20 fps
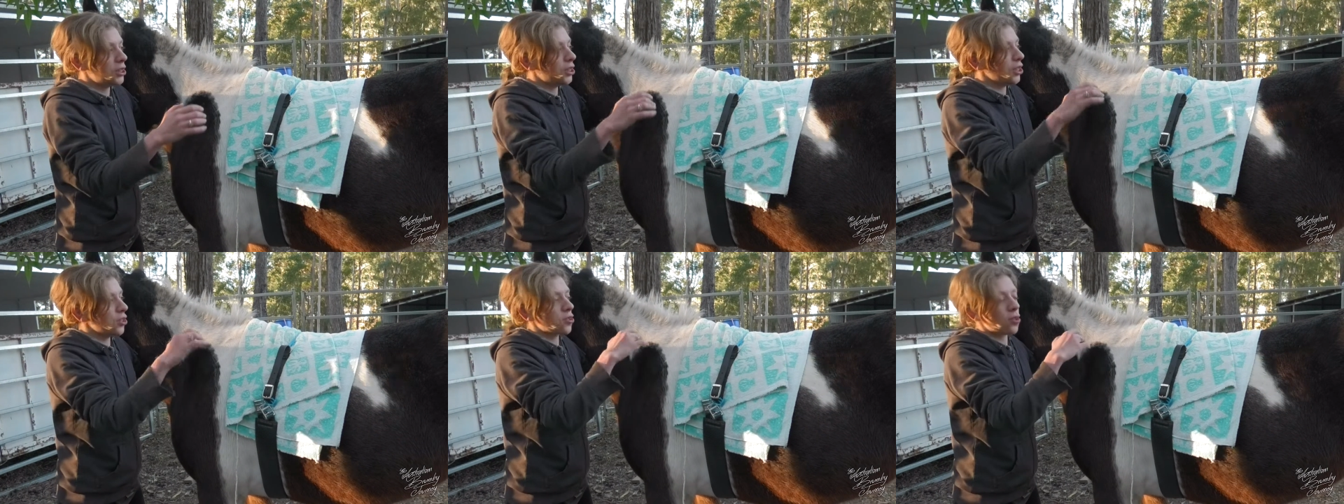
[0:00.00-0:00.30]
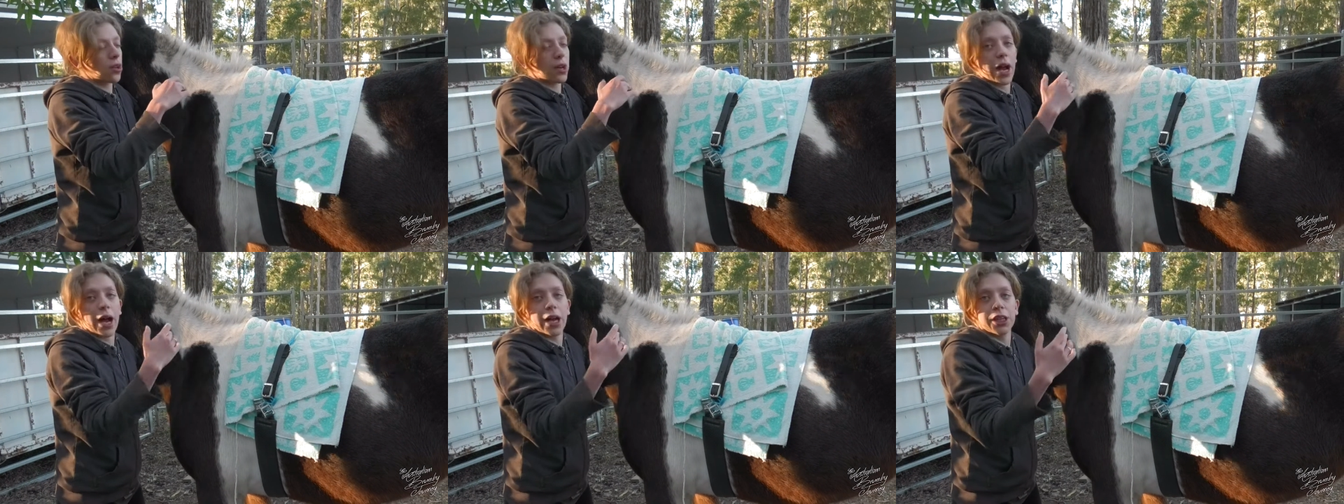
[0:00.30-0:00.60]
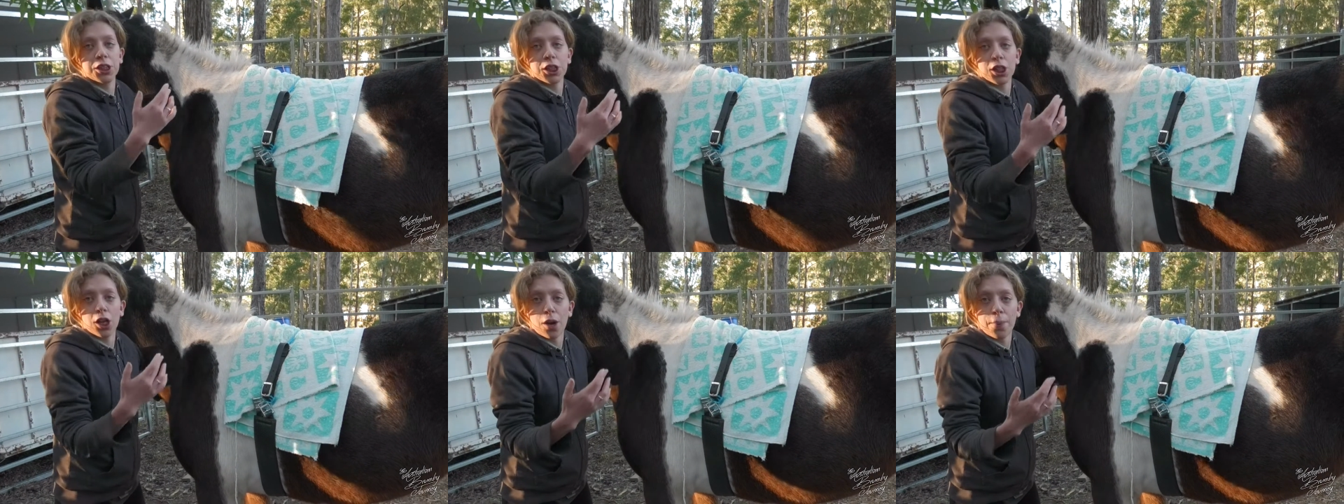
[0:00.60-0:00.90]
she's not
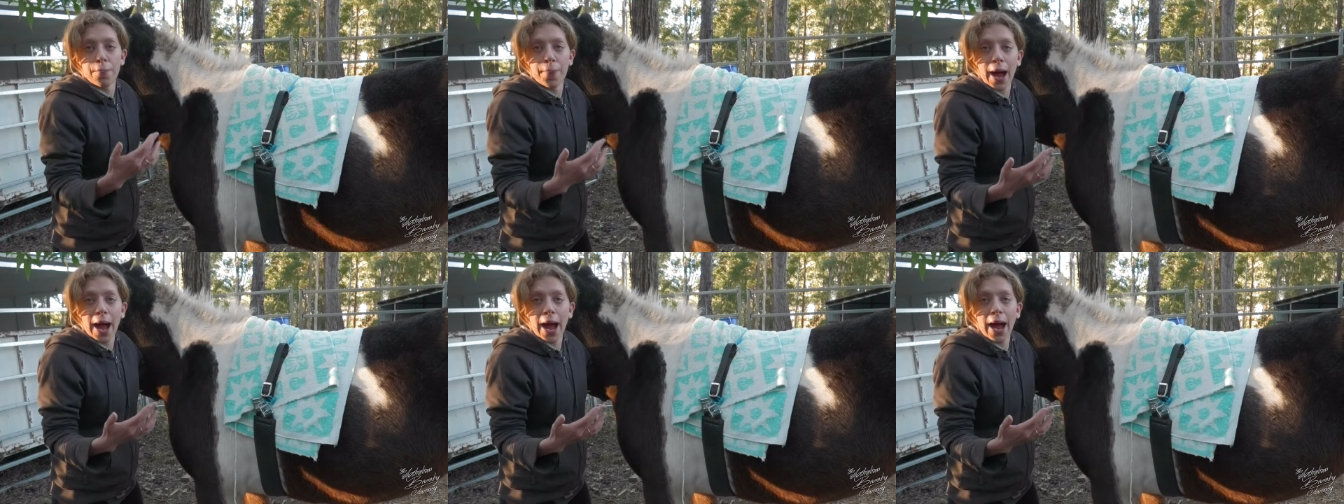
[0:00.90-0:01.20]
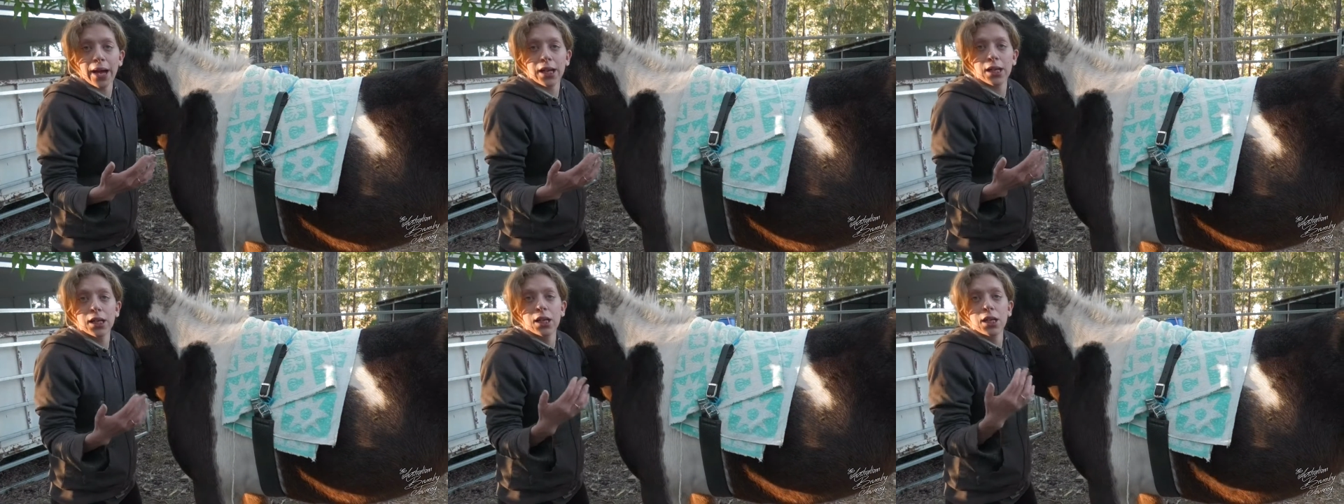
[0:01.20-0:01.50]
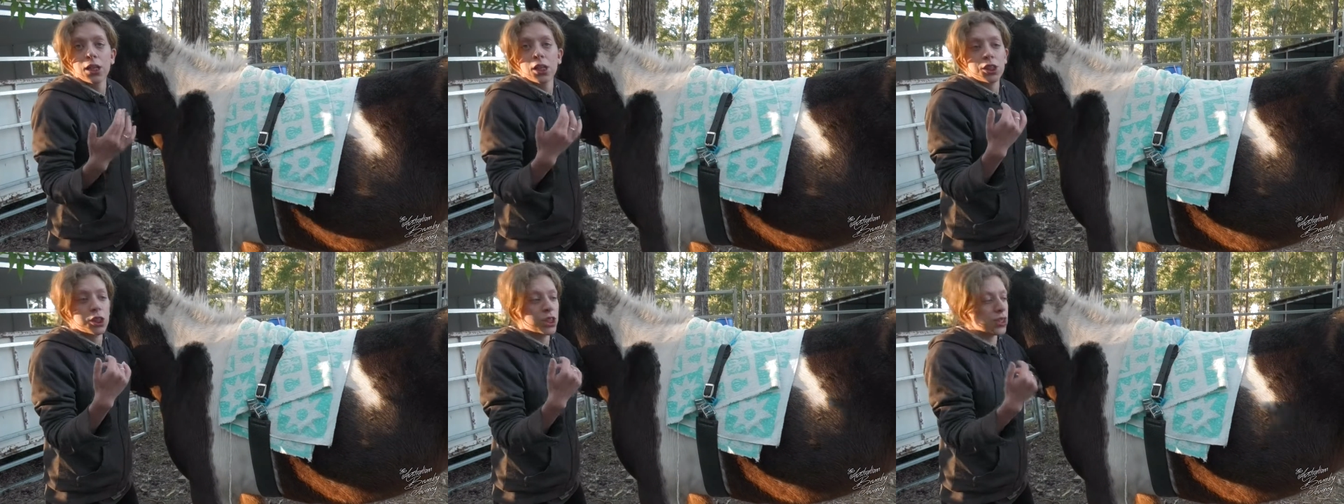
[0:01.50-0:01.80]
arching her back,
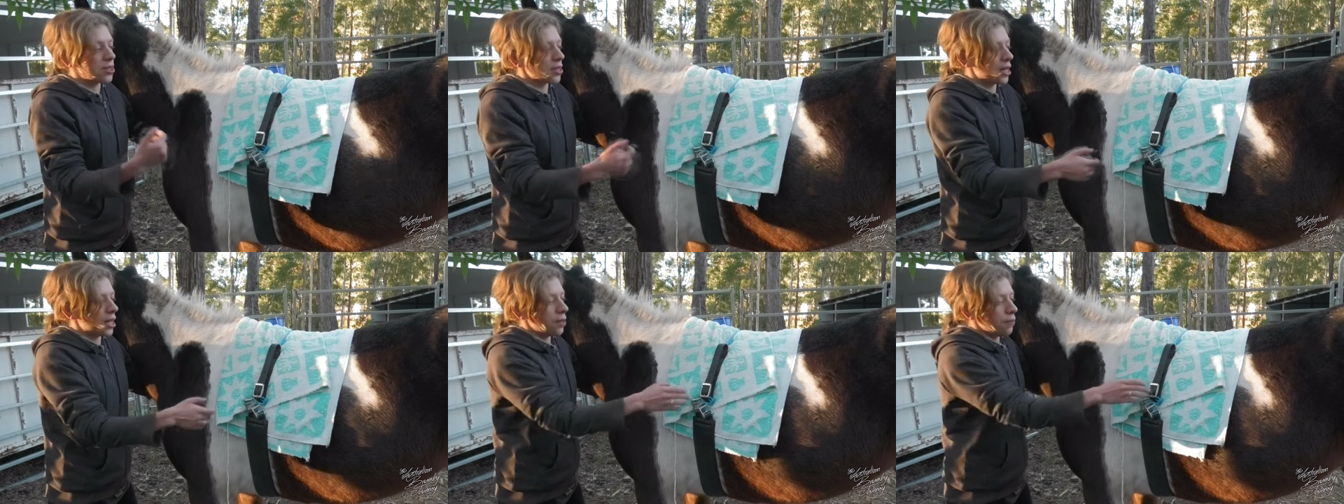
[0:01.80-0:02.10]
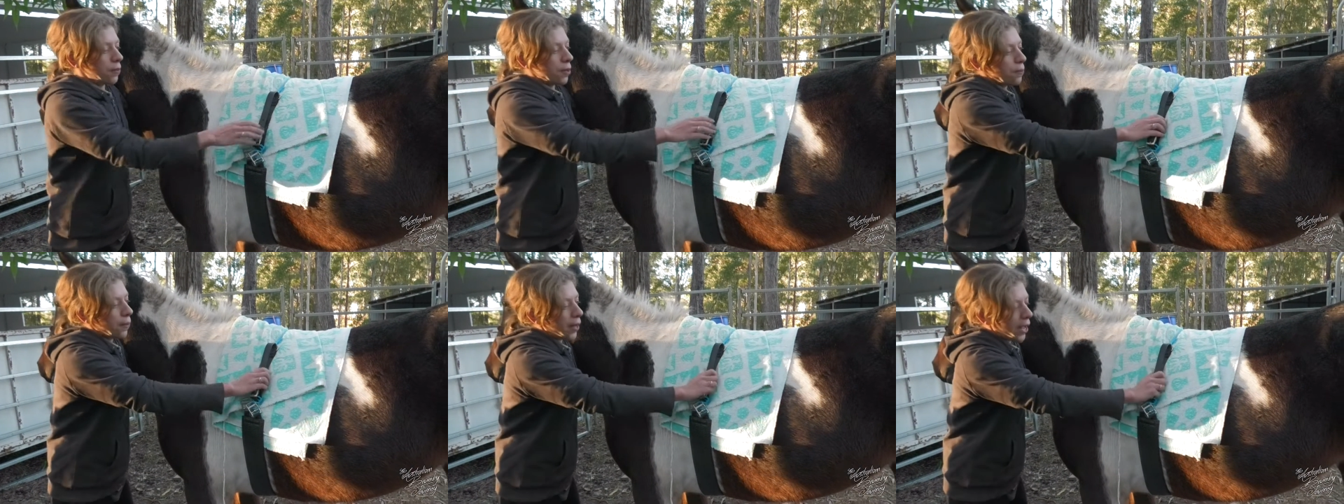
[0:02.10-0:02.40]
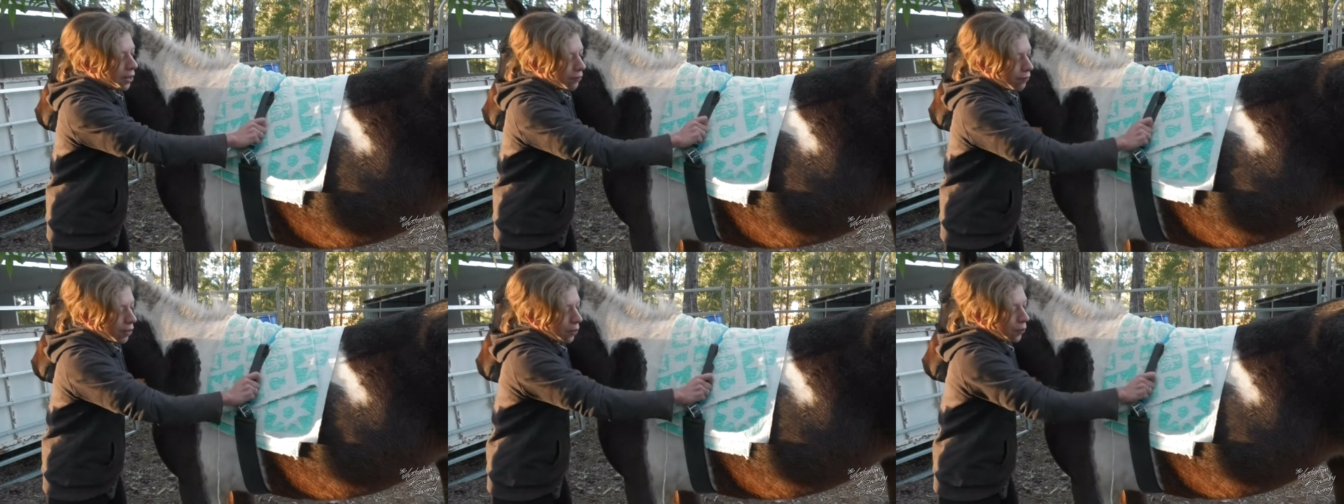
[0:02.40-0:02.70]
she's letting me
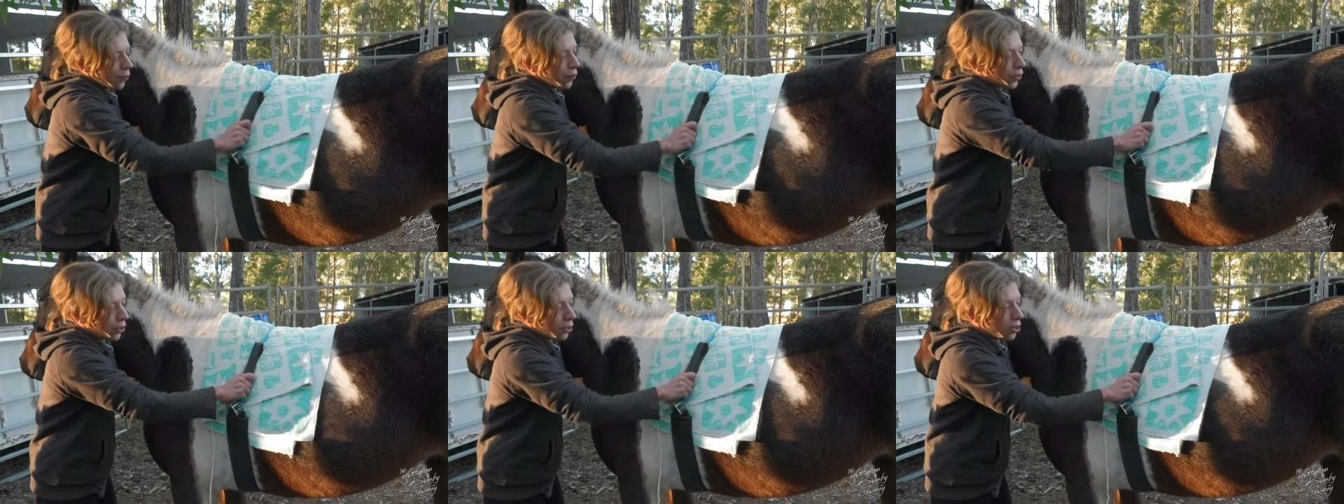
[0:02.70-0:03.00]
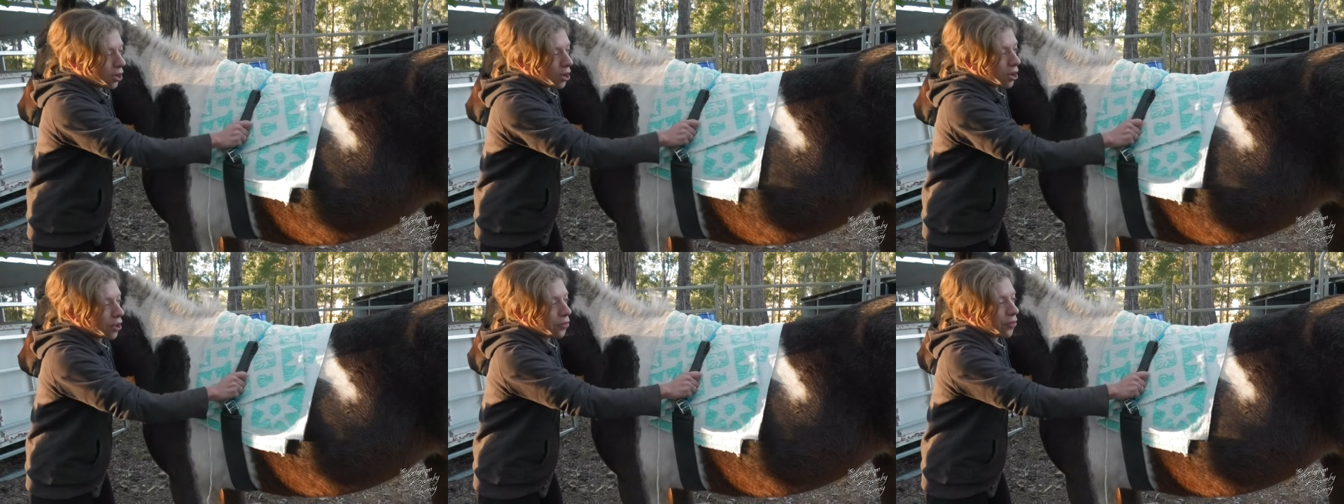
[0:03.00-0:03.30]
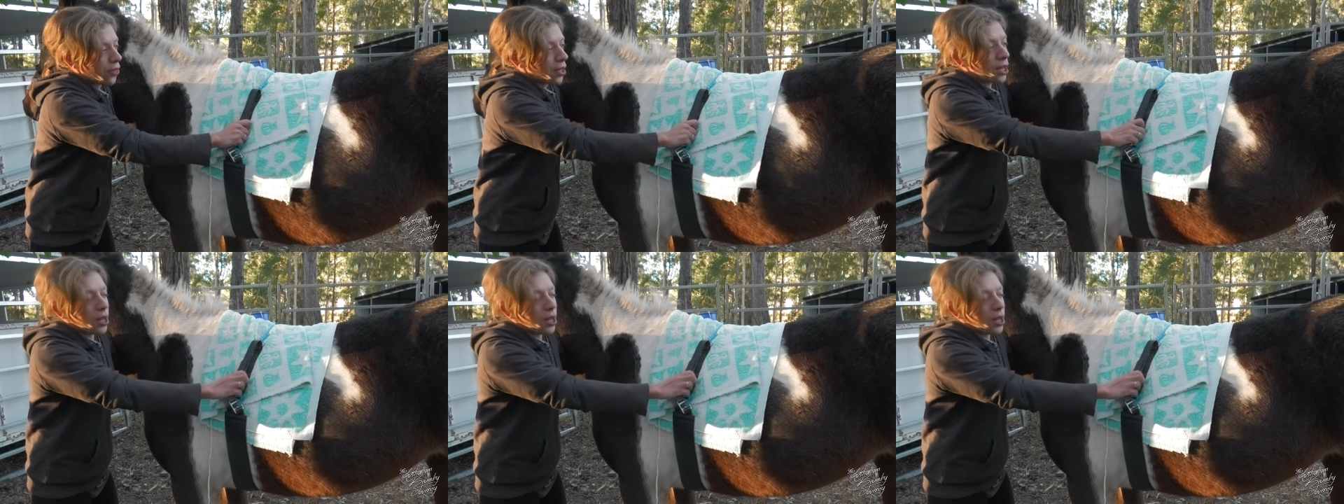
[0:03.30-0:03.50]
play around with the girth.